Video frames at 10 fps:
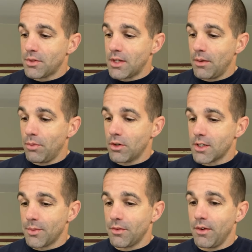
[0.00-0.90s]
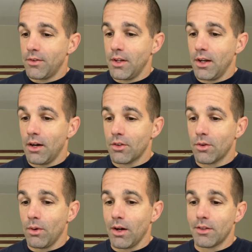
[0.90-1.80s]
10 push-ups, 15 air
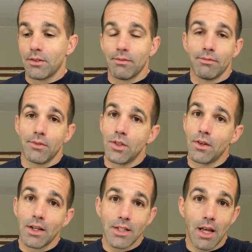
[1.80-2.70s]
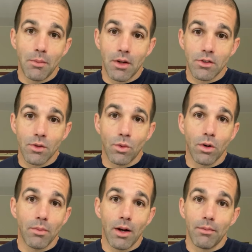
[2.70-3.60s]
squats, you've got 10 minutes to
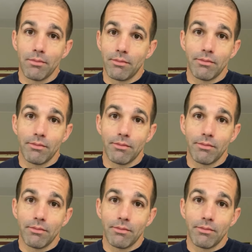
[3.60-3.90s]
warm up